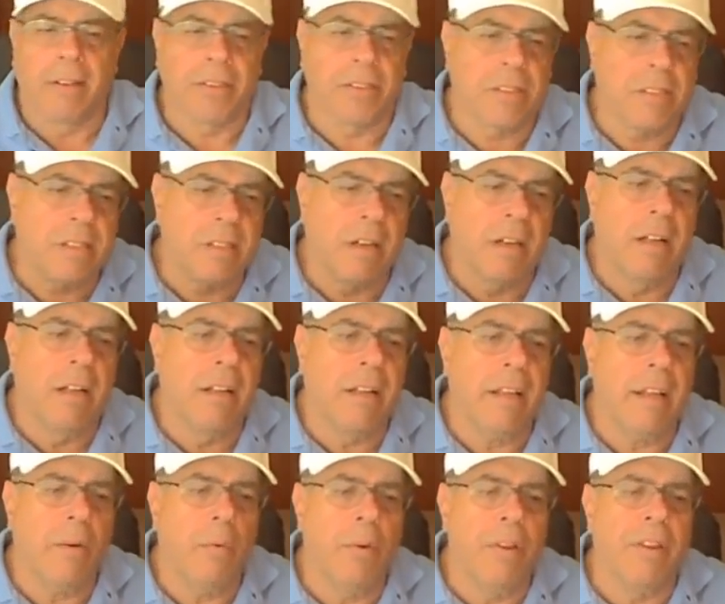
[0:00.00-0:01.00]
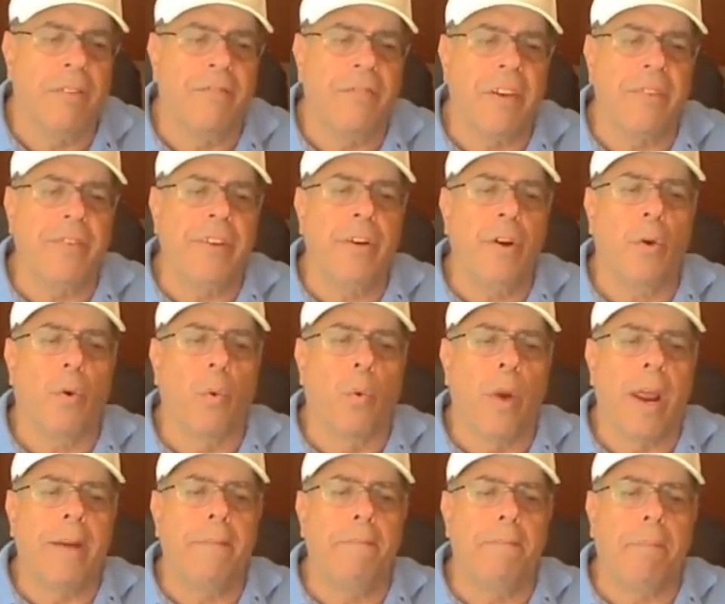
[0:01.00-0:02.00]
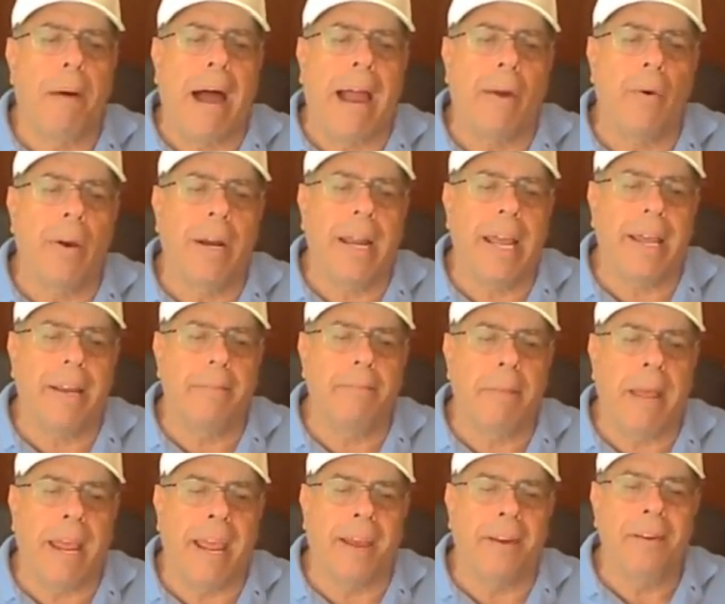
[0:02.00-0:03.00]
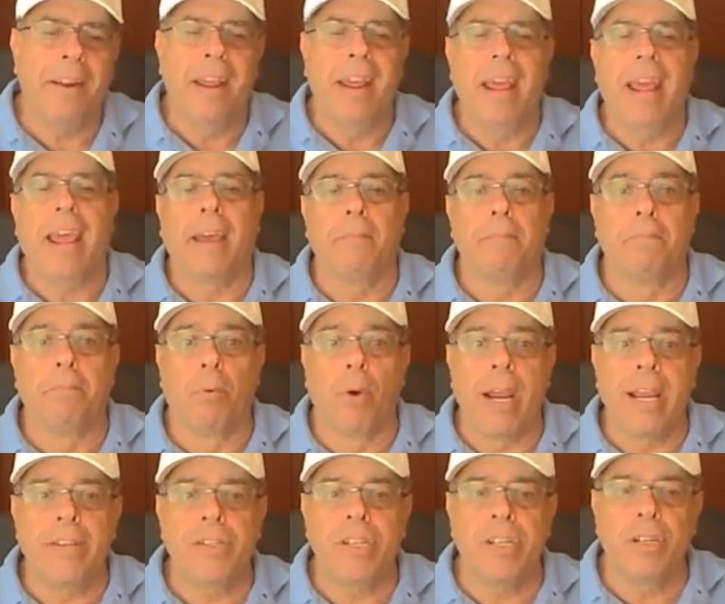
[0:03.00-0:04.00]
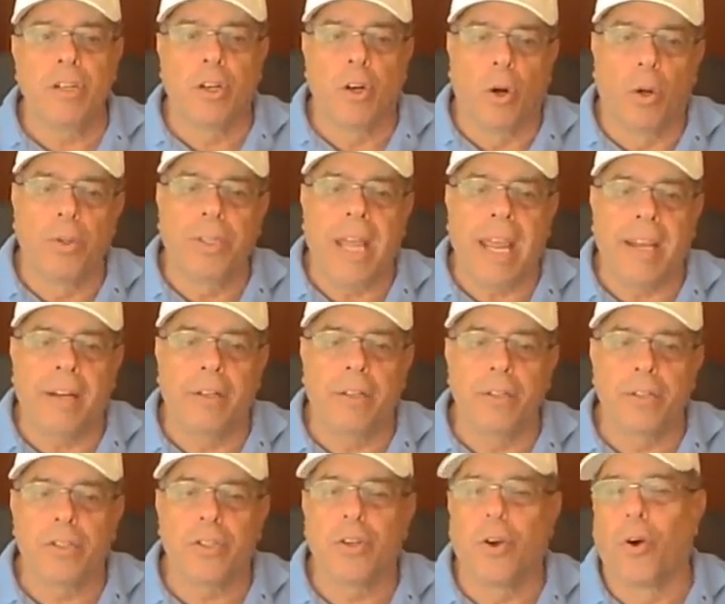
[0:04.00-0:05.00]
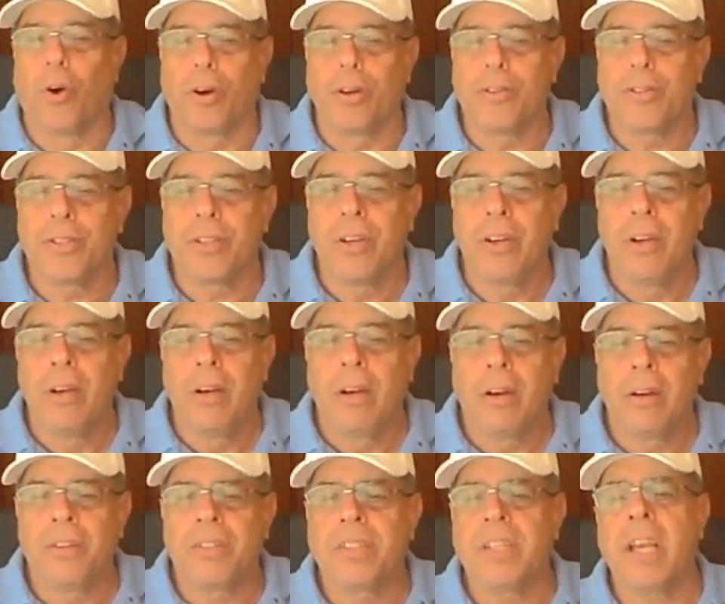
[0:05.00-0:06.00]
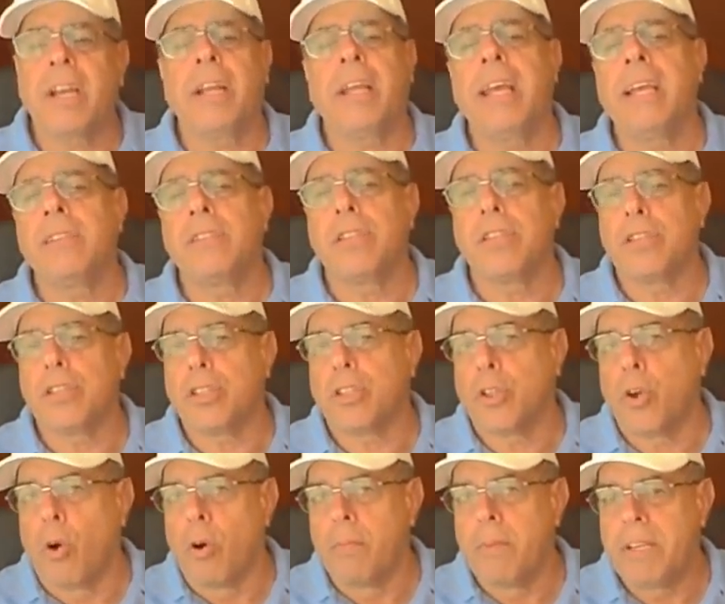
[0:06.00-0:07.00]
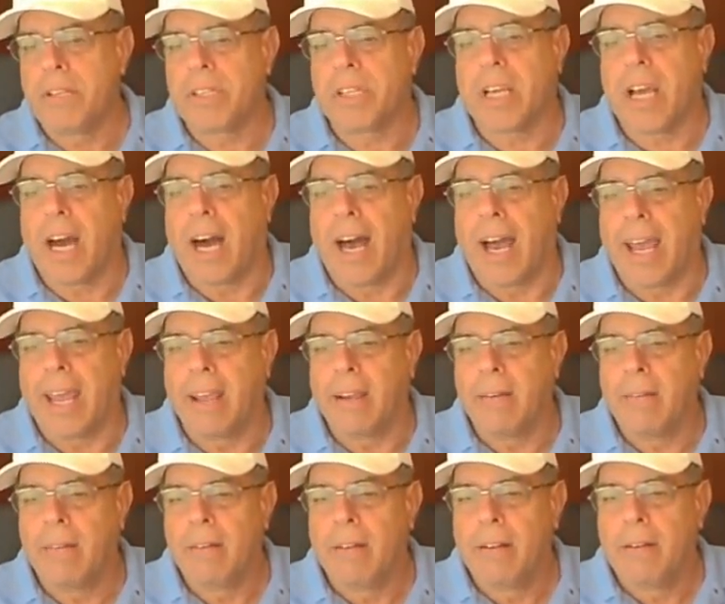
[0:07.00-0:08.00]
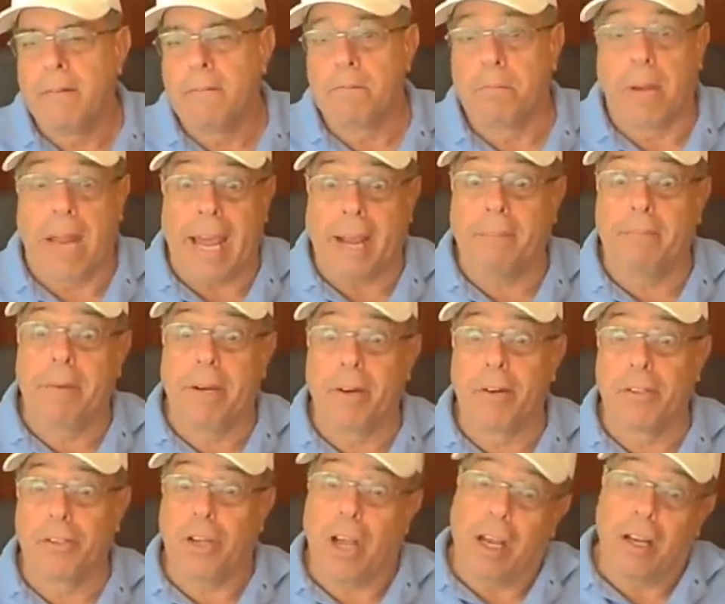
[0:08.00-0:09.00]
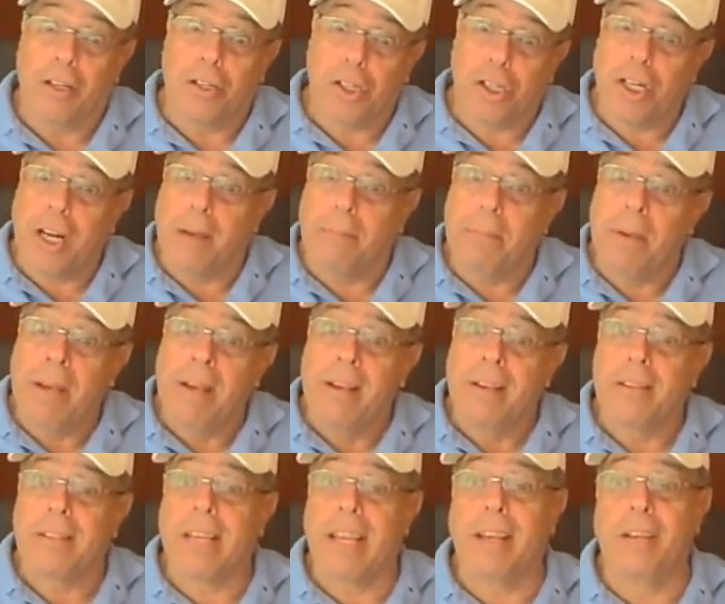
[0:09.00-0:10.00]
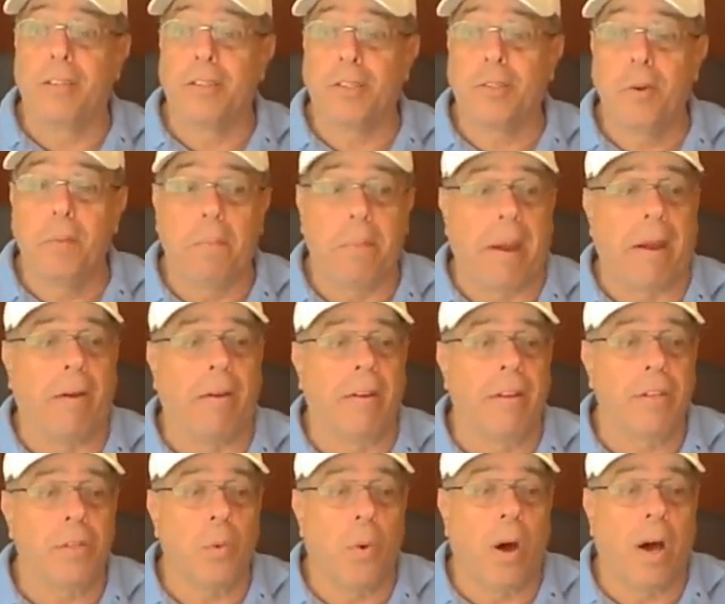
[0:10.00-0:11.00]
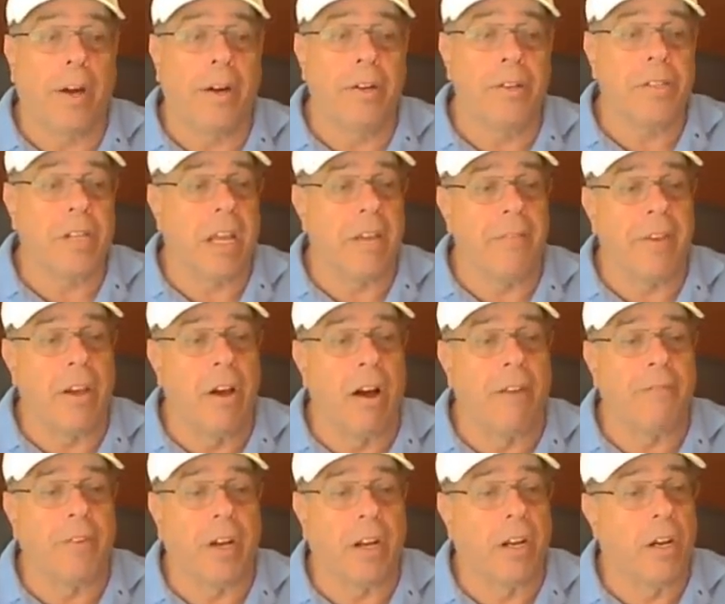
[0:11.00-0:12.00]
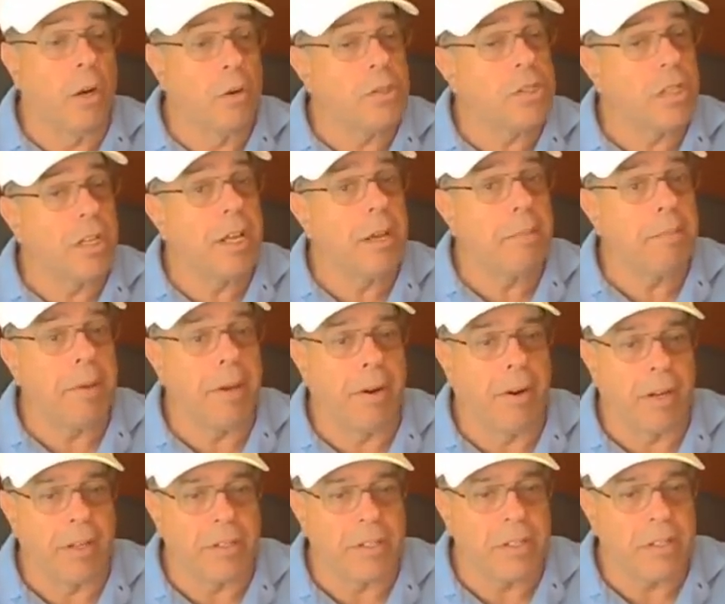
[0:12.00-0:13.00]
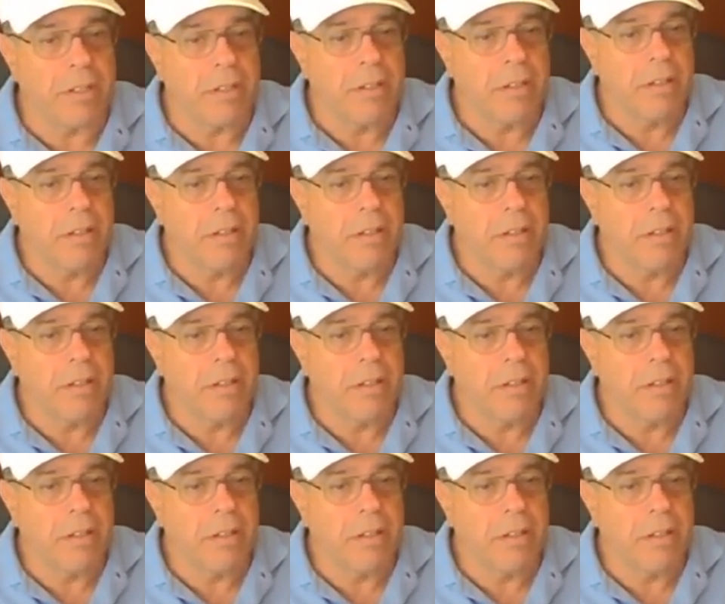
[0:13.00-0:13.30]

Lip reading: A skull with a vivid red pirate headband and brazen gold-handled swords are set against a stormy sky. Blackbeard's ship sails through perilous waters, giving off a ghostly appearance.